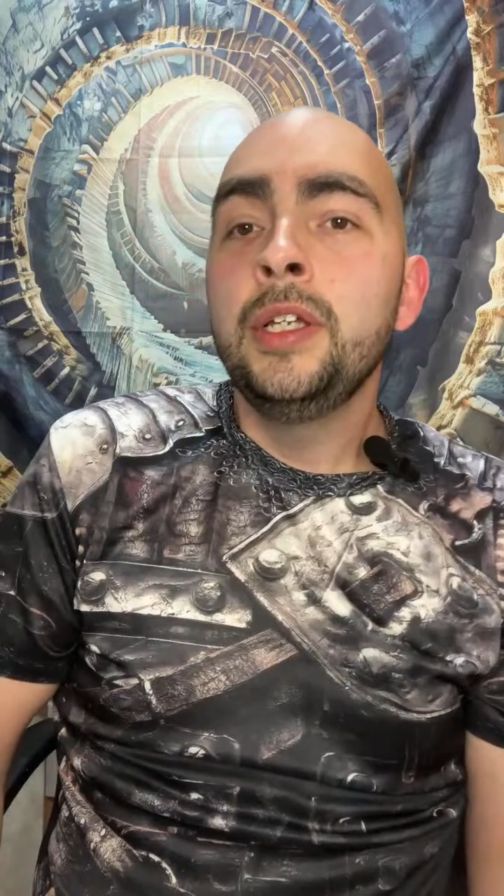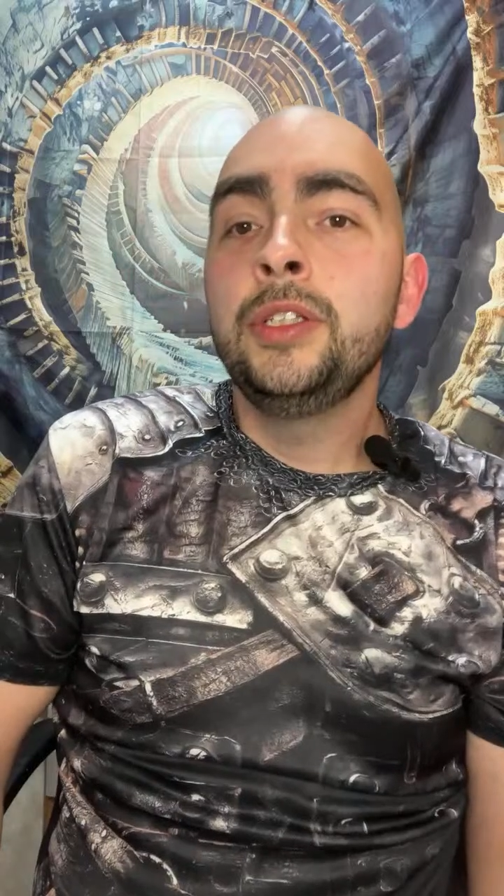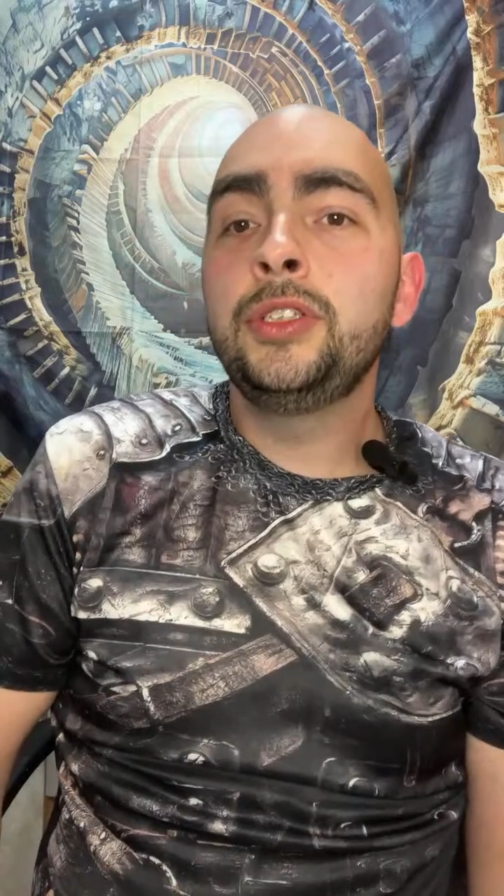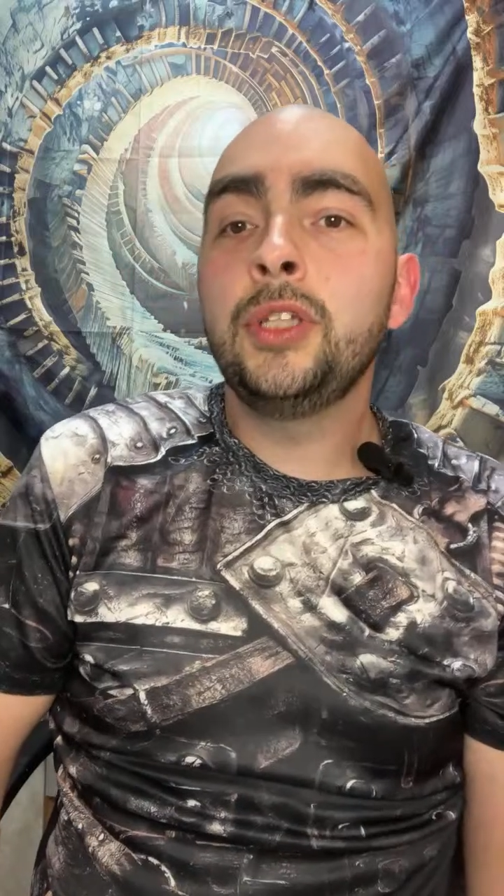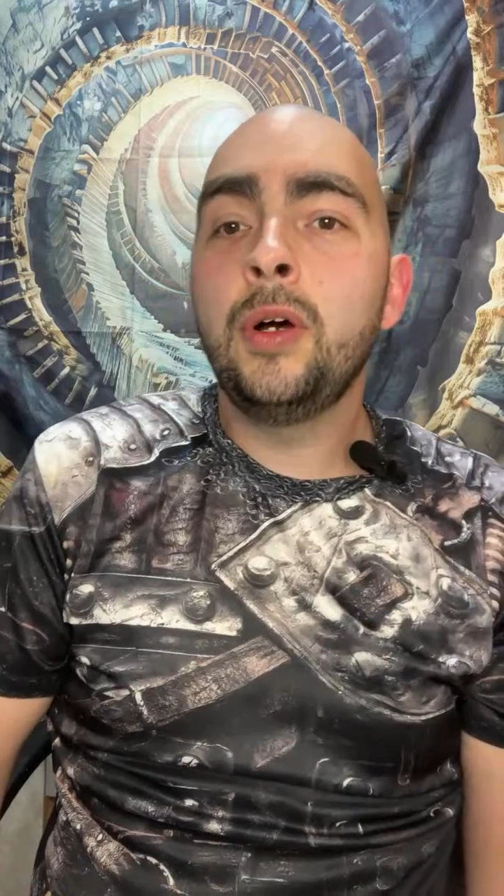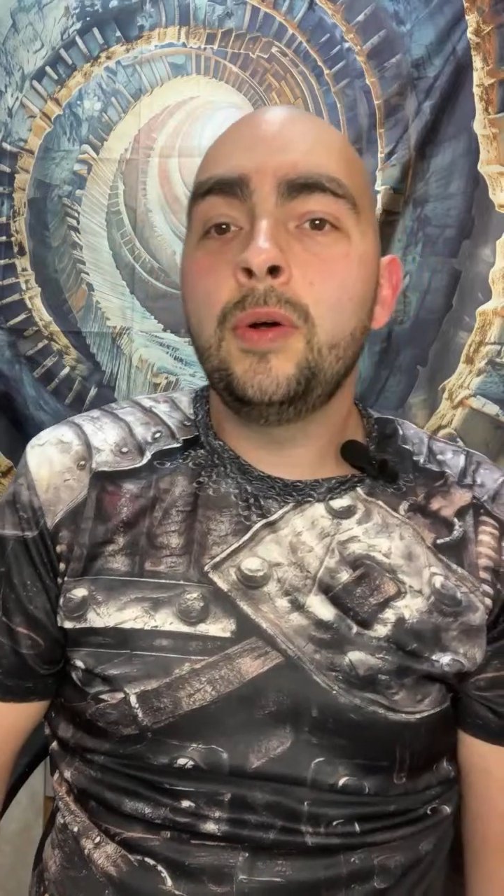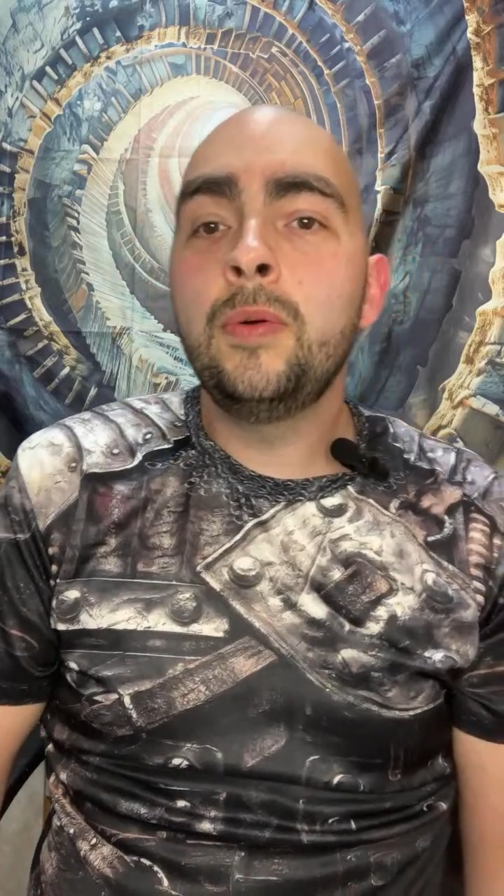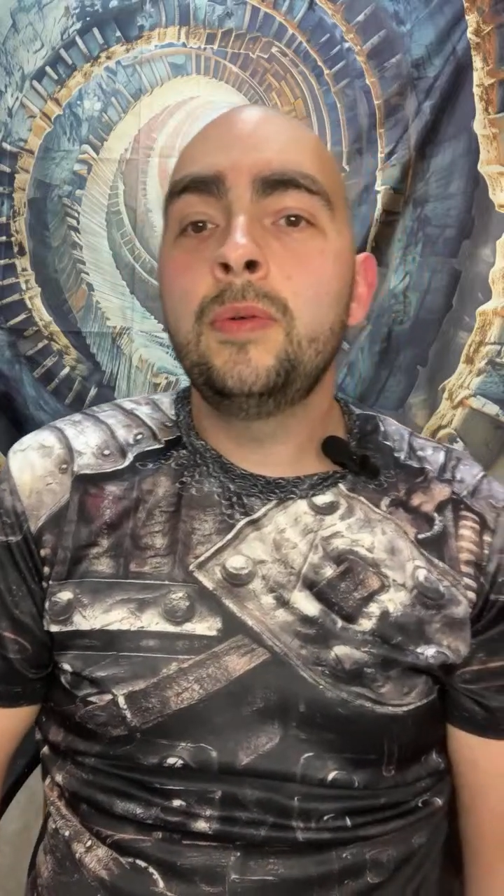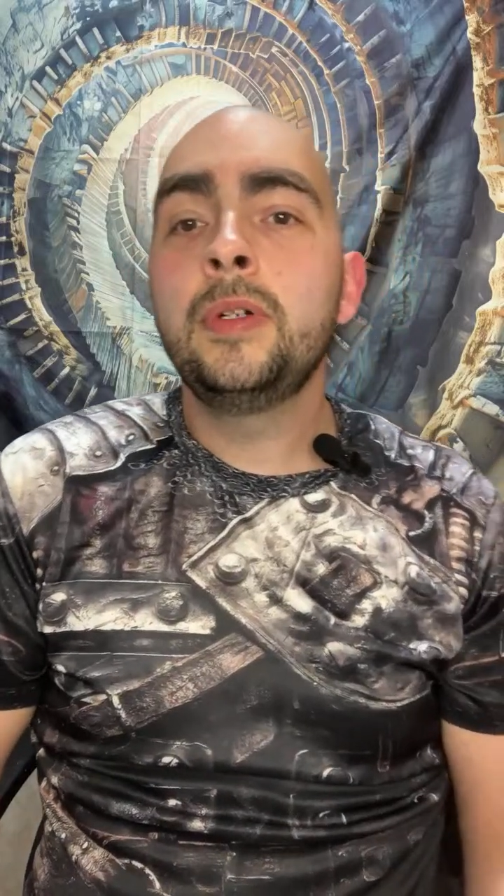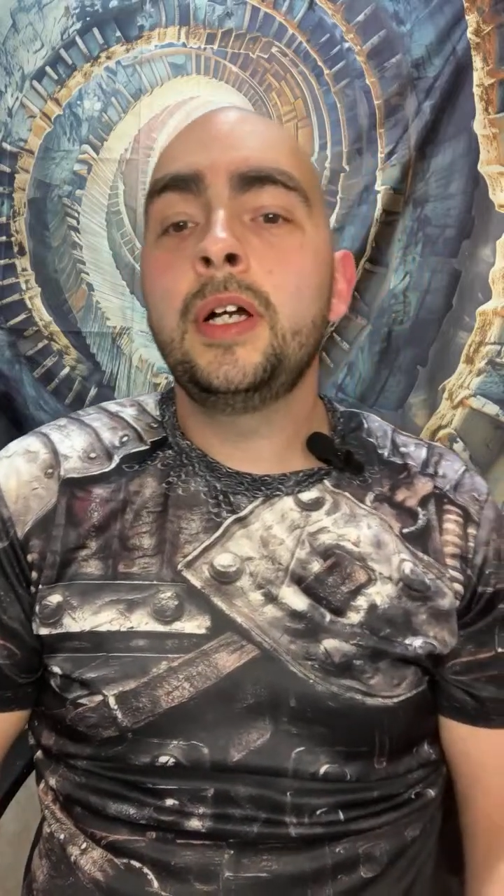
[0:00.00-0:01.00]

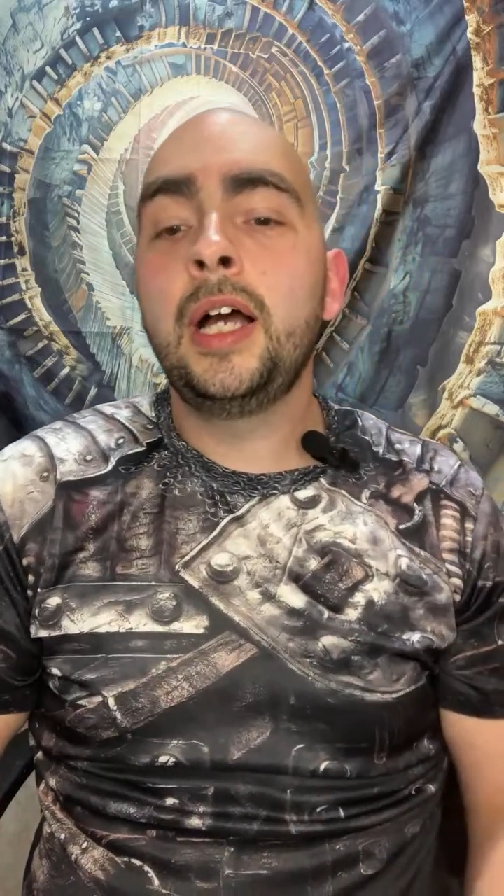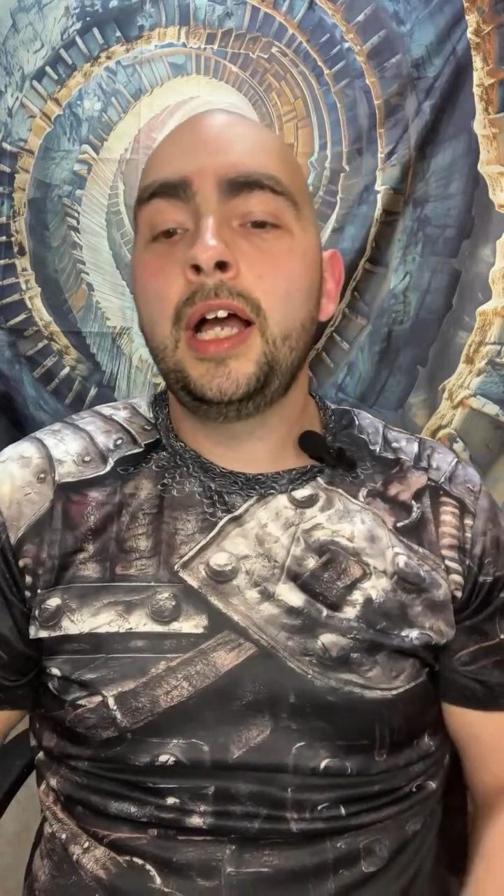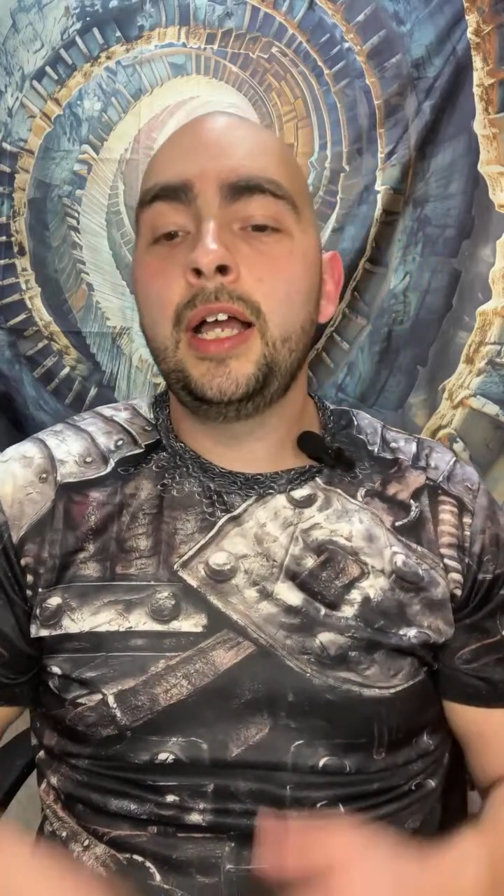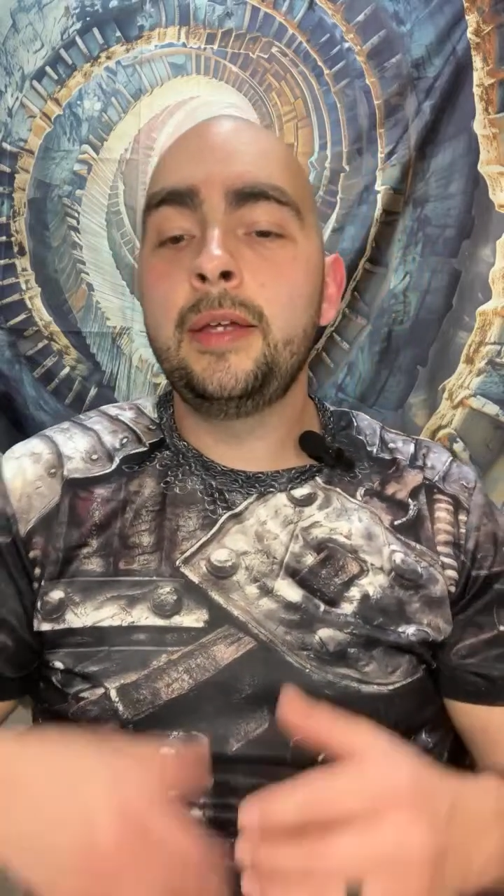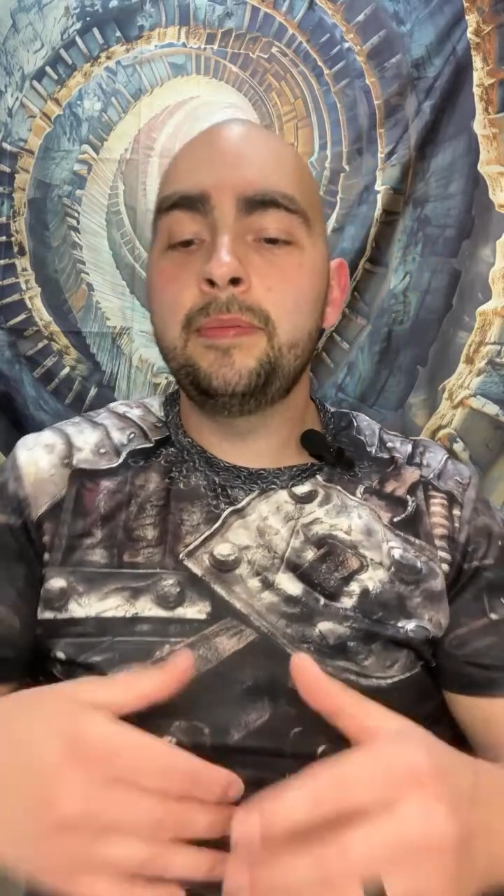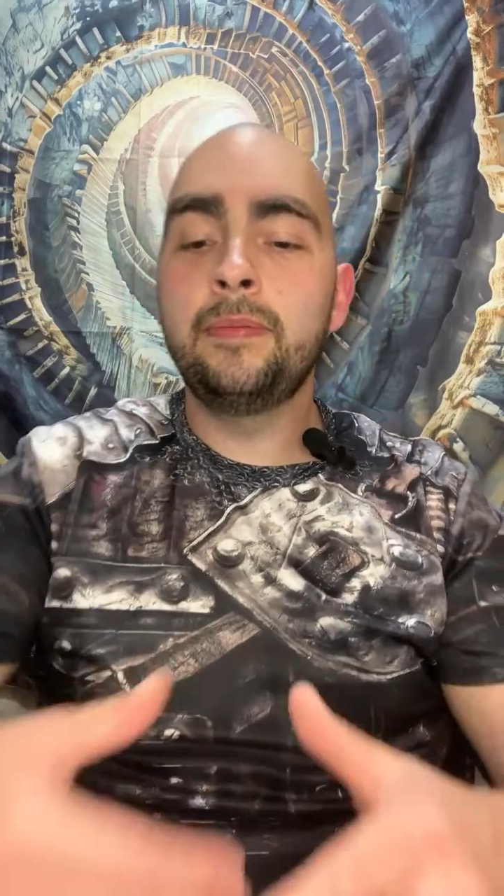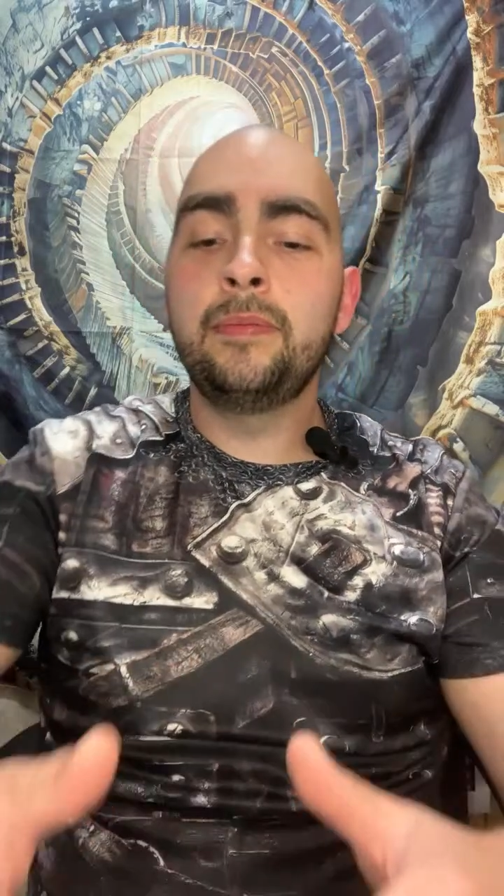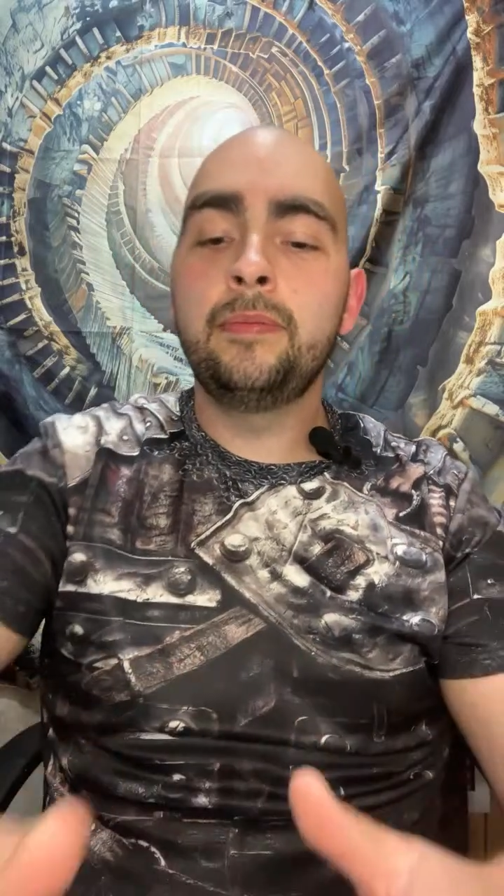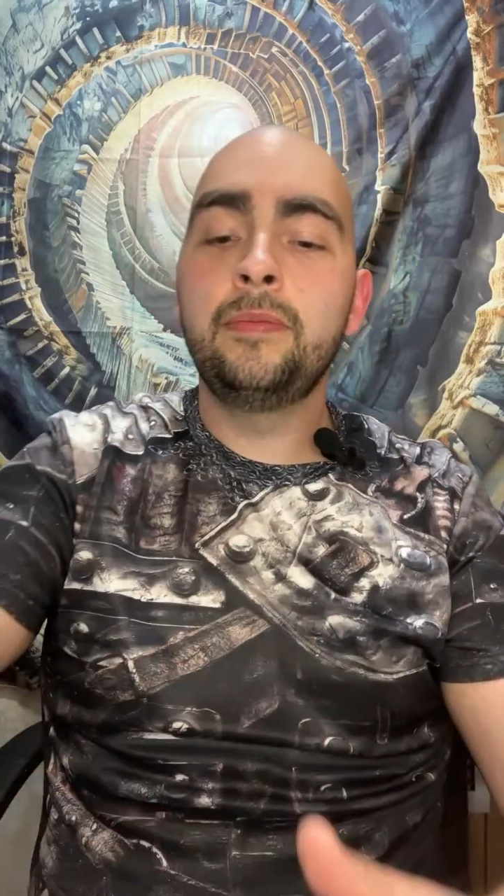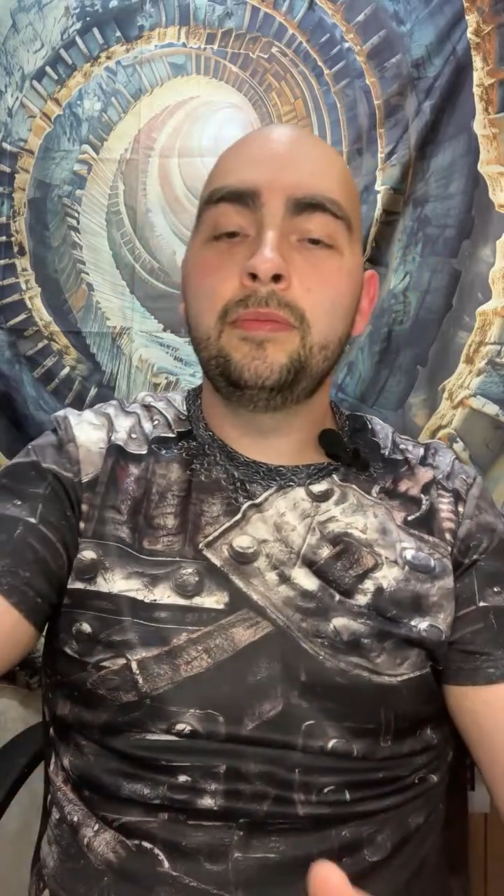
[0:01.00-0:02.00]
So I'm